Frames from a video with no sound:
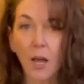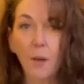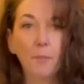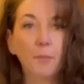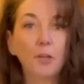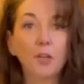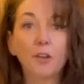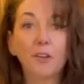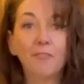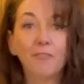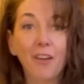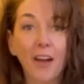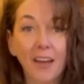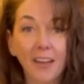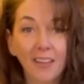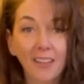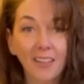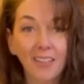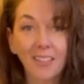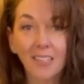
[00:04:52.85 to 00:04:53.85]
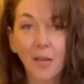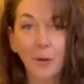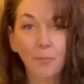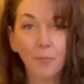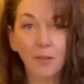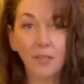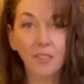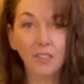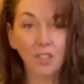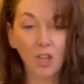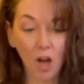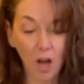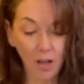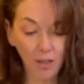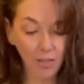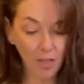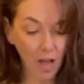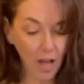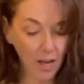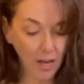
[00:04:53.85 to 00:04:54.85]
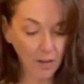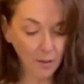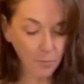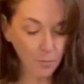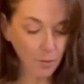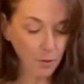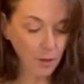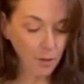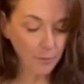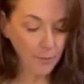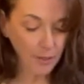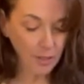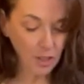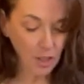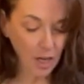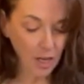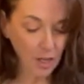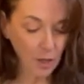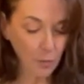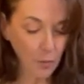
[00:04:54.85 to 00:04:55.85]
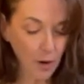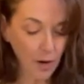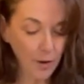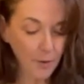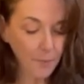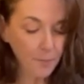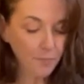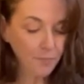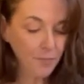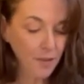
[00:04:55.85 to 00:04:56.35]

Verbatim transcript: but you can find the templates online pretty much anywhere.